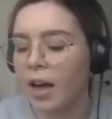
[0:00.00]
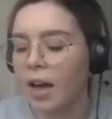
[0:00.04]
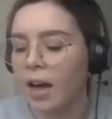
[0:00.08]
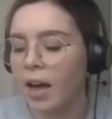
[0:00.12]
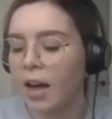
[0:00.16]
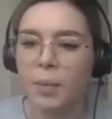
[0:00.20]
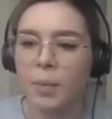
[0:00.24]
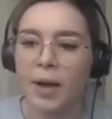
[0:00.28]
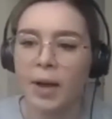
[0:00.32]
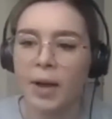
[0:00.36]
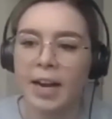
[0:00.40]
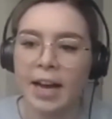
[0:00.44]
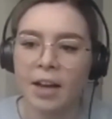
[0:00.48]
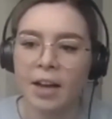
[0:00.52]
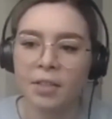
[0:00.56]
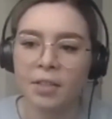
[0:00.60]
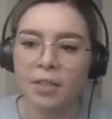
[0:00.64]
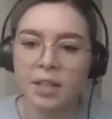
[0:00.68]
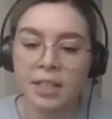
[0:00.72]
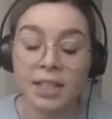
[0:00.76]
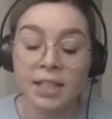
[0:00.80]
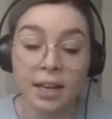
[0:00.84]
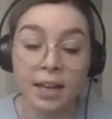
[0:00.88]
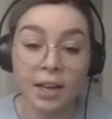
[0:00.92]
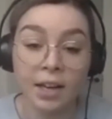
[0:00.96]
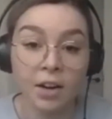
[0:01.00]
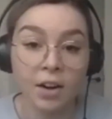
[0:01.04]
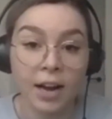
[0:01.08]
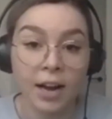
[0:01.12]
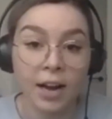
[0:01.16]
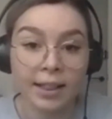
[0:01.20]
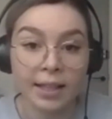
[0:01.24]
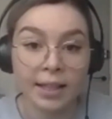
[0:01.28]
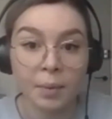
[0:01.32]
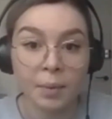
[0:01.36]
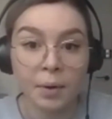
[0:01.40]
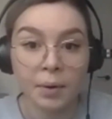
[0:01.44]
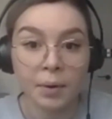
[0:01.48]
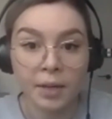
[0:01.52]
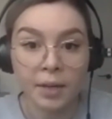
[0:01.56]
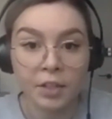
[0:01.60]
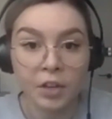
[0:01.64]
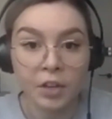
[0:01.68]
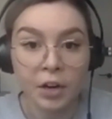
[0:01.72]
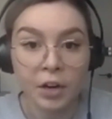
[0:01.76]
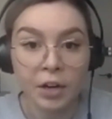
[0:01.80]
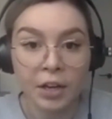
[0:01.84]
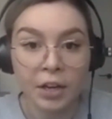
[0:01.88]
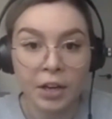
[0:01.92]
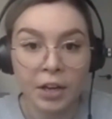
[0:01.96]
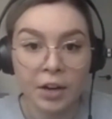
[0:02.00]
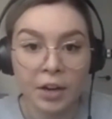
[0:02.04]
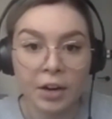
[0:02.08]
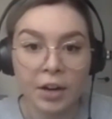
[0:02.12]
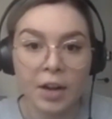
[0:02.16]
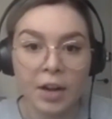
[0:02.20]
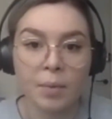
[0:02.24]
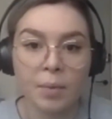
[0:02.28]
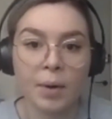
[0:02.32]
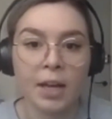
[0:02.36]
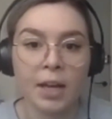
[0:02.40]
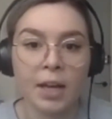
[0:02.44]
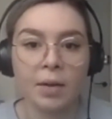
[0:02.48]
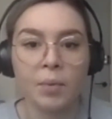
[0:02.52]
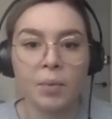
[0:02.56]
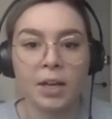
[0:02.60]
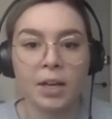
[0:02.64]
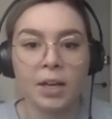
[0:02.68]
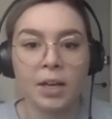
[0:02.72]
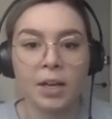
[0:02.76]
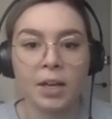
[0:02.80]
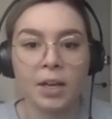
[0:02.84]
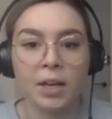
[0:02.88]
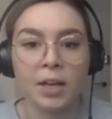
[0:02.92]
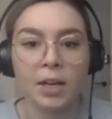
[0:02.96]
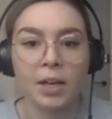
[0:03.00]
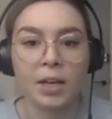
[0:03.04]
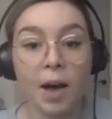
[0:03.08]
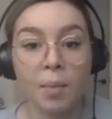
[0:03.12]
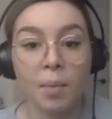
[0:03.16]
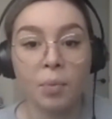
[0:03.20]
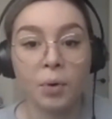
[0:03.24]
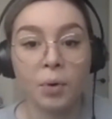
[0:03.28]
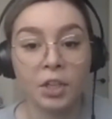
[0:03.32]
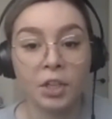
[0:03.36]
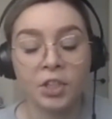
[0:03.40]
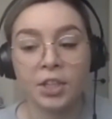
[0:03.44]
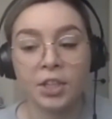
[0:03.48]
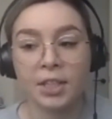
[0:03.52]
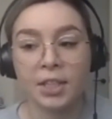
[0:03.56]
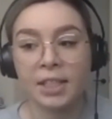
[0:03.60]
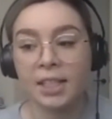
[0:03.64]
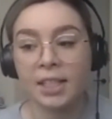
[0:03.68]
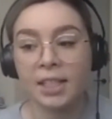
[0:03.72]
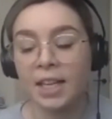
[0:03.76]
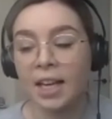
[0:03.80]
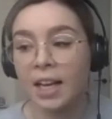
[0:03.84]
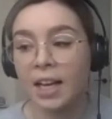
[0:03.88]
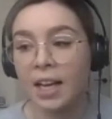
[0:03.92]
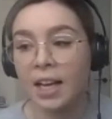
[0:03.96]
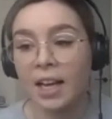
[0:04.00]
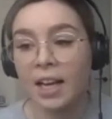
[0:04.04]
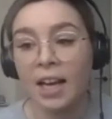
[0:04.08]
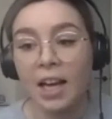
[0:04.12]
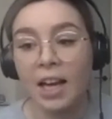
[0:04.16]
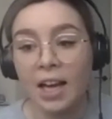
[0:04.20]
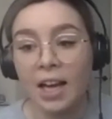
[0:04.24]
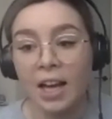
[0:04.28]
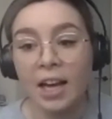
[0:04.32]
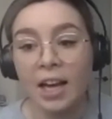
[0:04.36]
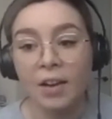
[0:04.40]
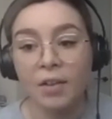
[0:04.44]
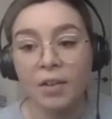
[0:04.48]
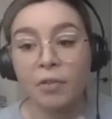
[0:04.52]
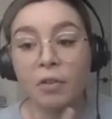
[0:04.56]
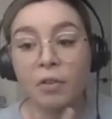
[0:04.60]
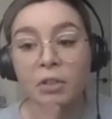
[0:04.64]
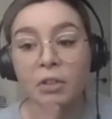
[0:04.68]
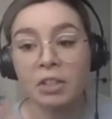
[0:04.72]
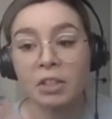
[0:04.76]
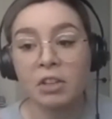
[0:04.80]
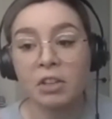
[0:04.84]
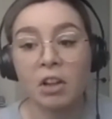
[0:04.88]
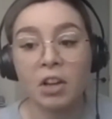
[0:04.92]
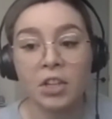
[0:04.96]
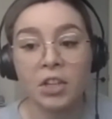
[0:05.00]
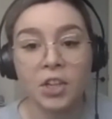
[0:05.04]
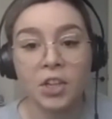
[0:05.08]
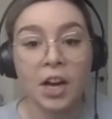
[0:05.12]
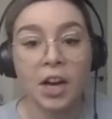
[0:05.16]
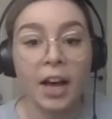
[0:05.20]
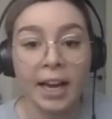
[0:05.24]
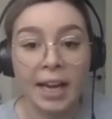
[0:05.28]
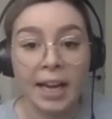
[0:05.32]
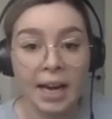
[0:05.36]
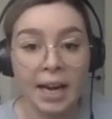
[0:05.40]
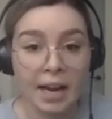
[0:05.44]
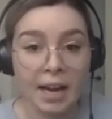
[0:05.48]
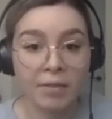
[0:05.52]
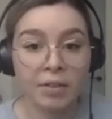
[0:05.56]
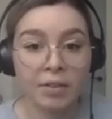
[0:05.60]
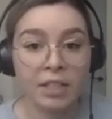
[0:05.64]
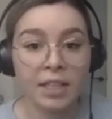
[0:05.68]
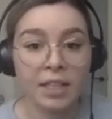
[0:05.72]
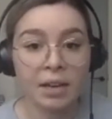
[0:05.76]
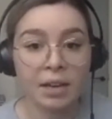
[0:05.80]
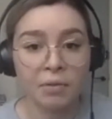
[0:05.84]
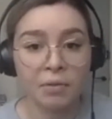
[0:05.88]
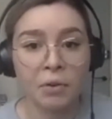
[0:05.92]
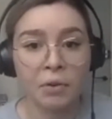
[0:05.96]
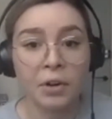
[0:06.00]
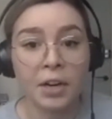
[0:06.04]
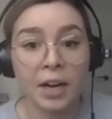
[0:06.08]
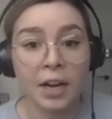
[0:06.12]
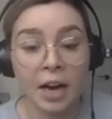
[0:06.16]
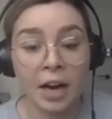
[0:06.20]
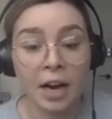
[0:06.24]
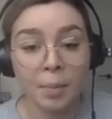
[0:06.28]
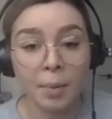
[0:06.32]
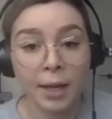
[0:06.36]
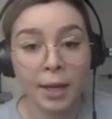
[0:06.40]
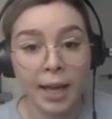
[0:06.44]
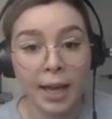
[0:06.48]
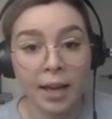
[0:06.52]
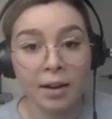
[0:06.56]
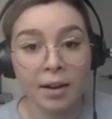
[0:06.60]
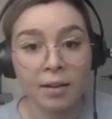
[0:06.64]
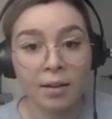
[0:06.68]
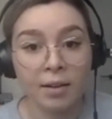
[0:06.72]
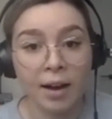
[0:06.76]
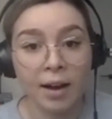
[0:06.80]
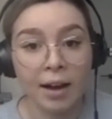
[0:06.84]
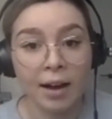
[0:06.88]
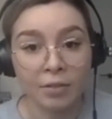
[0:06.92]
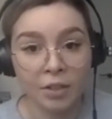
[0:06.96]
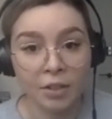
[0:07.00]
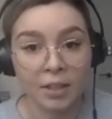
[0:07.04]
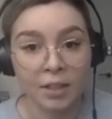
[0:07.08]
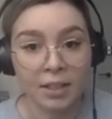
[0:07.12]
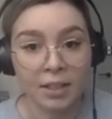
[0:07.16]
we went out the second night that we were in Tokyo and we went to the hub, which is, full disclosure, I can never set foot in a hub again after this.